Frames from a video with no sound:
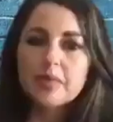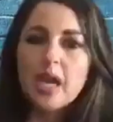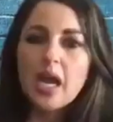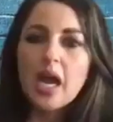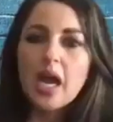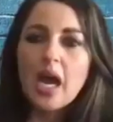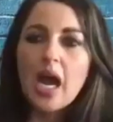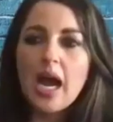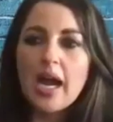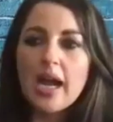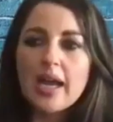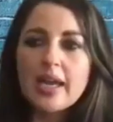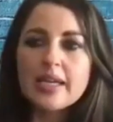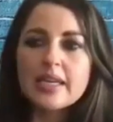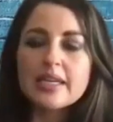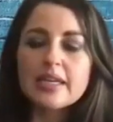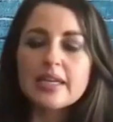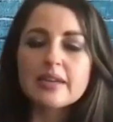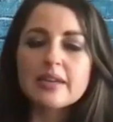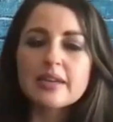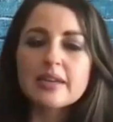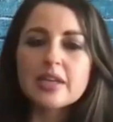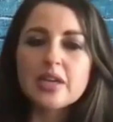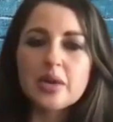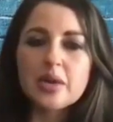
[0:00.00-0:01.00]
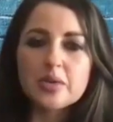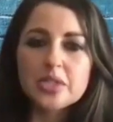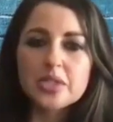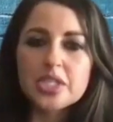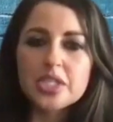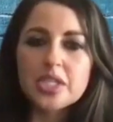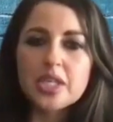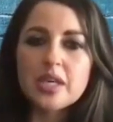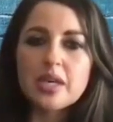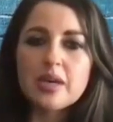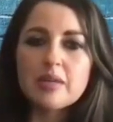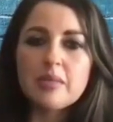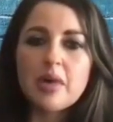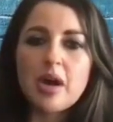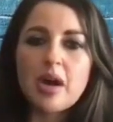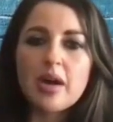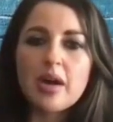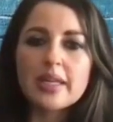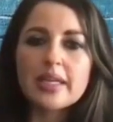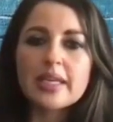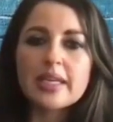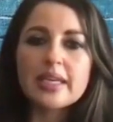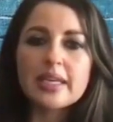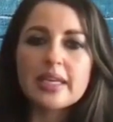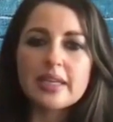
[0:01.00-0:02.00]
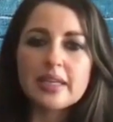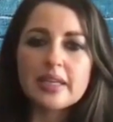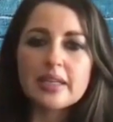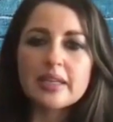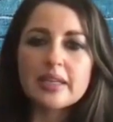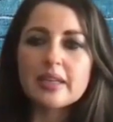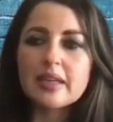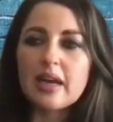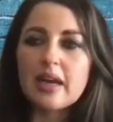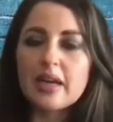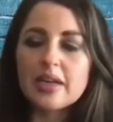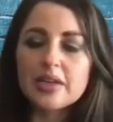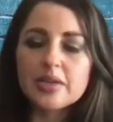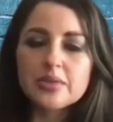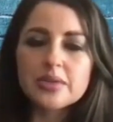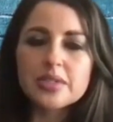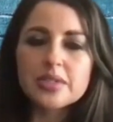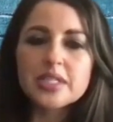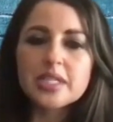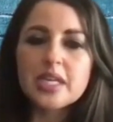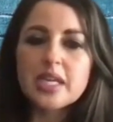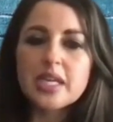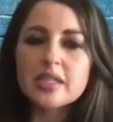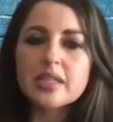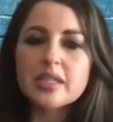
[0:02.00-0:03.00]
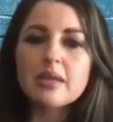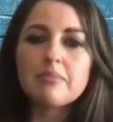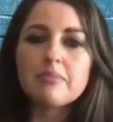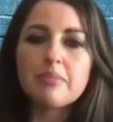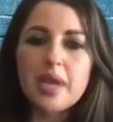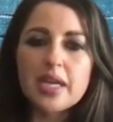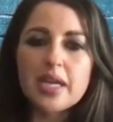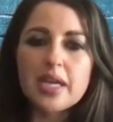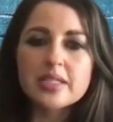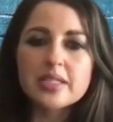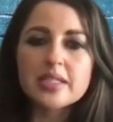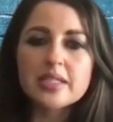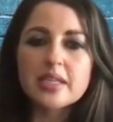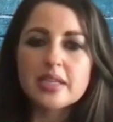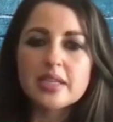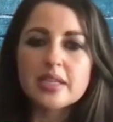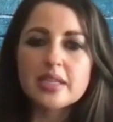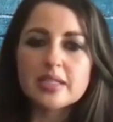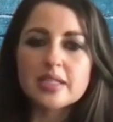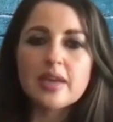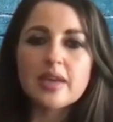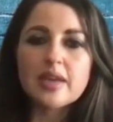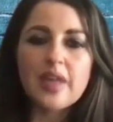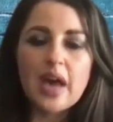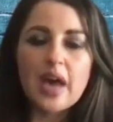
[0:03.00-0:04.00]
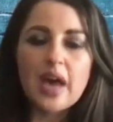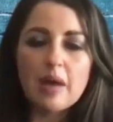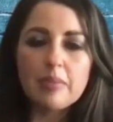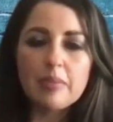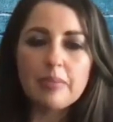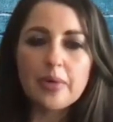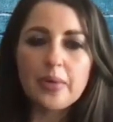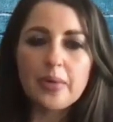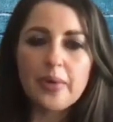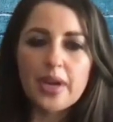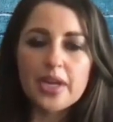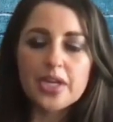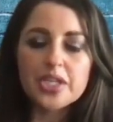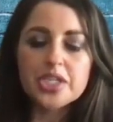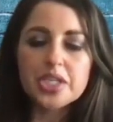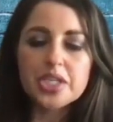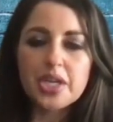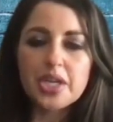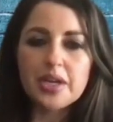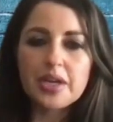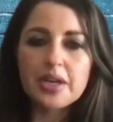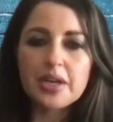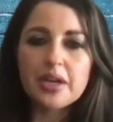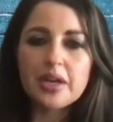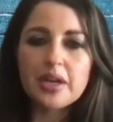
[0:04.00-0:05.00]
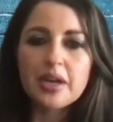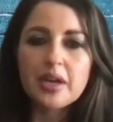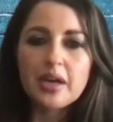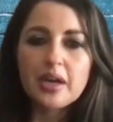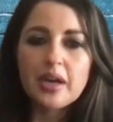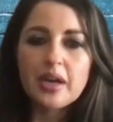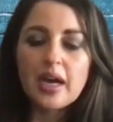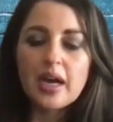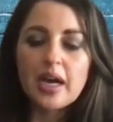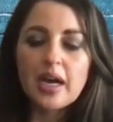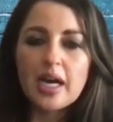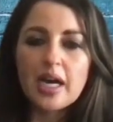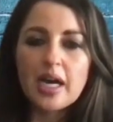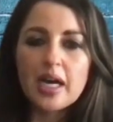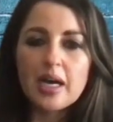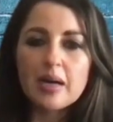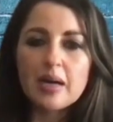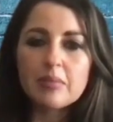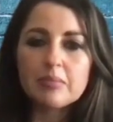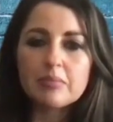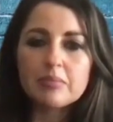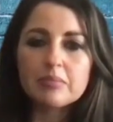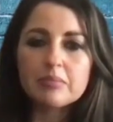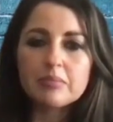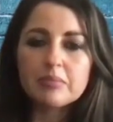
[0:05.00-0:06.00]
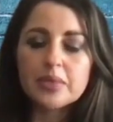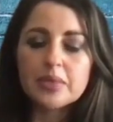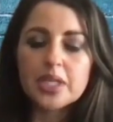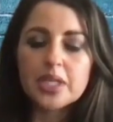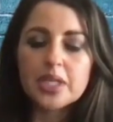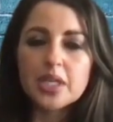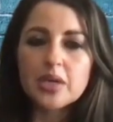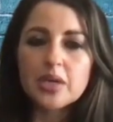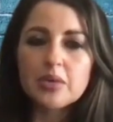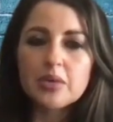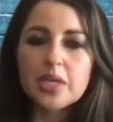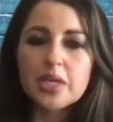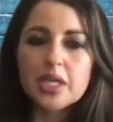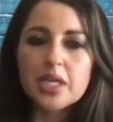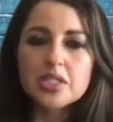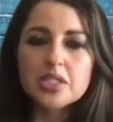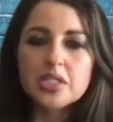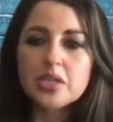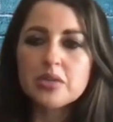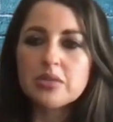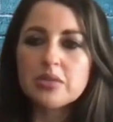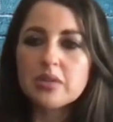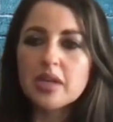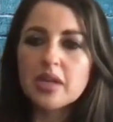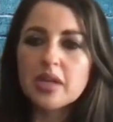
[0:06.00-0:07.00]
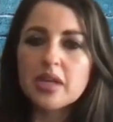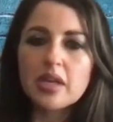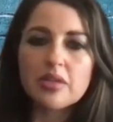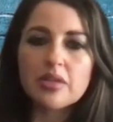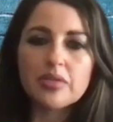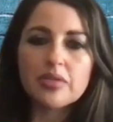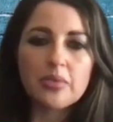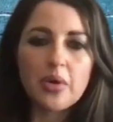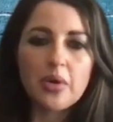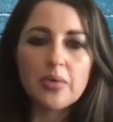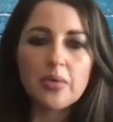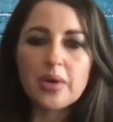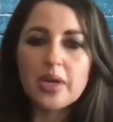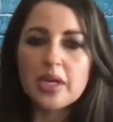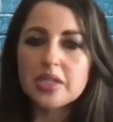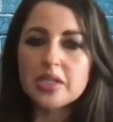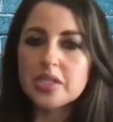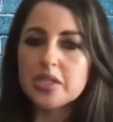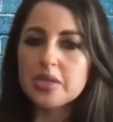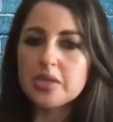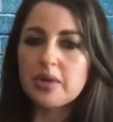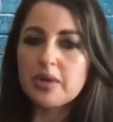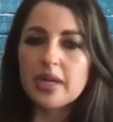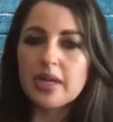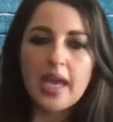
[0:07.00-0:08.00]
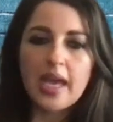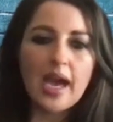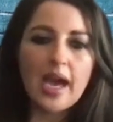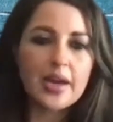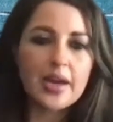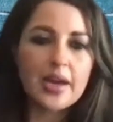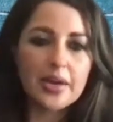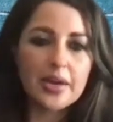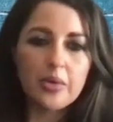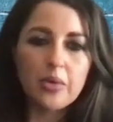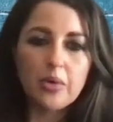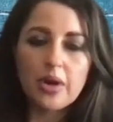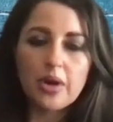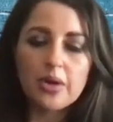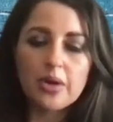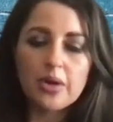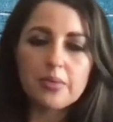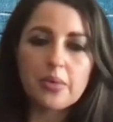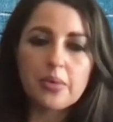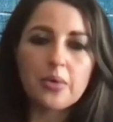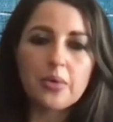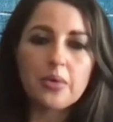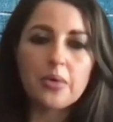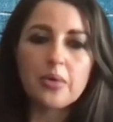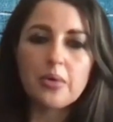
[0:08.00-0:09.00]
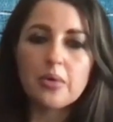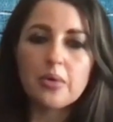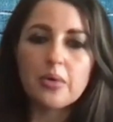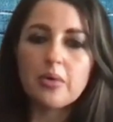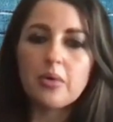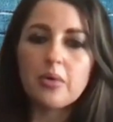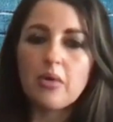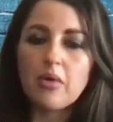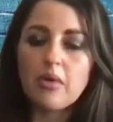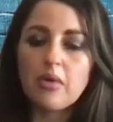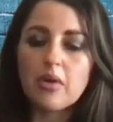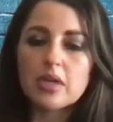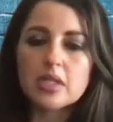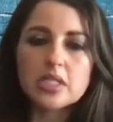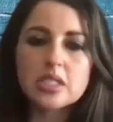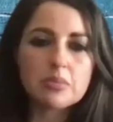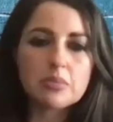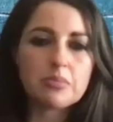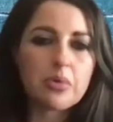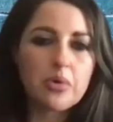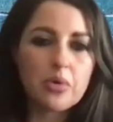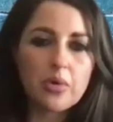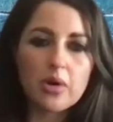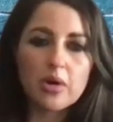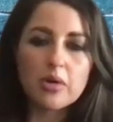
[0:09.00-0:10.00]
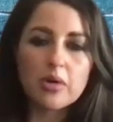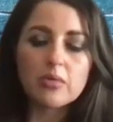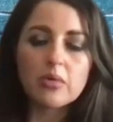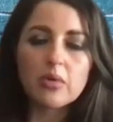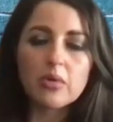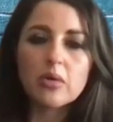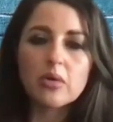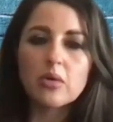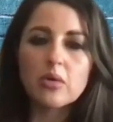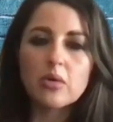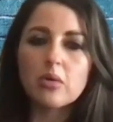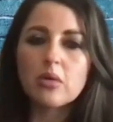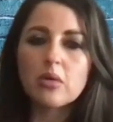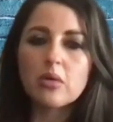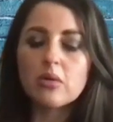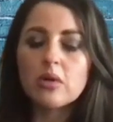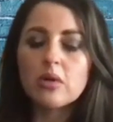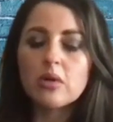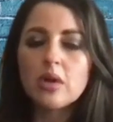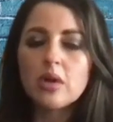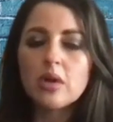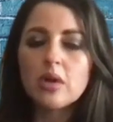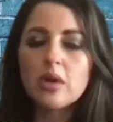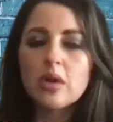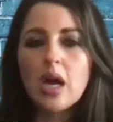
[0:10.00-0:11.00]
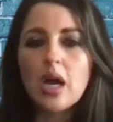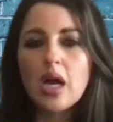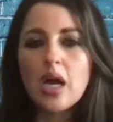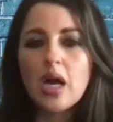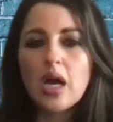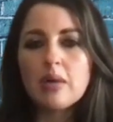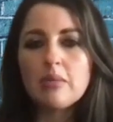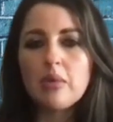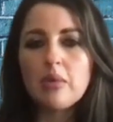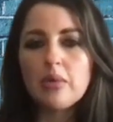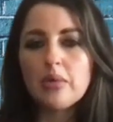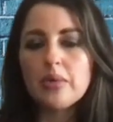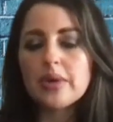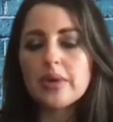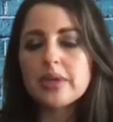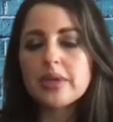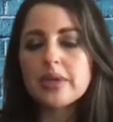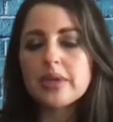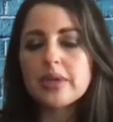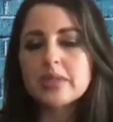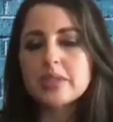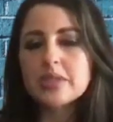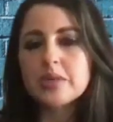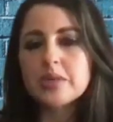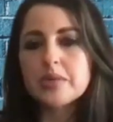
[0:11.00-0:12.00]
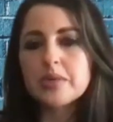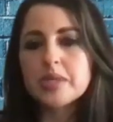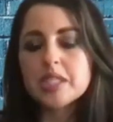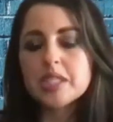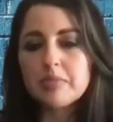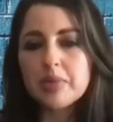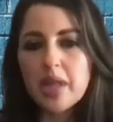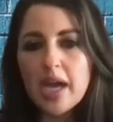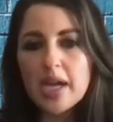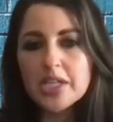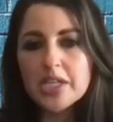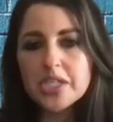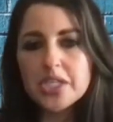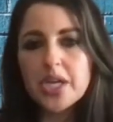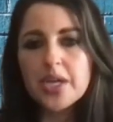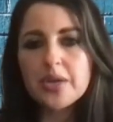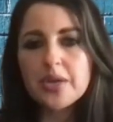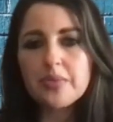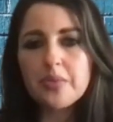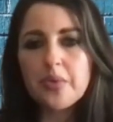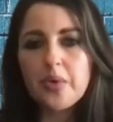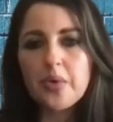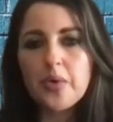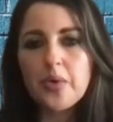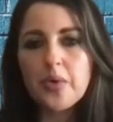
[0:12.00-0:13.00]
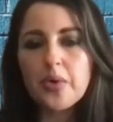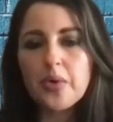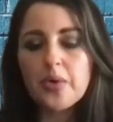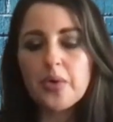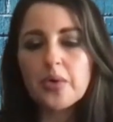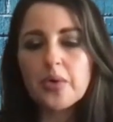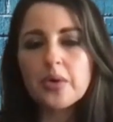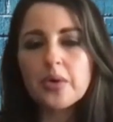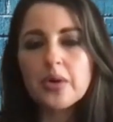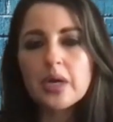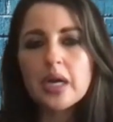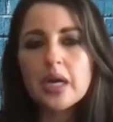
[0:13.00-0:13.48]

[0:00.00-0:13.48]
I coach them on get it, understand the basics of the operation. Um, you know, because you can get thrown into a category role or a support role um, or into a supply chain role.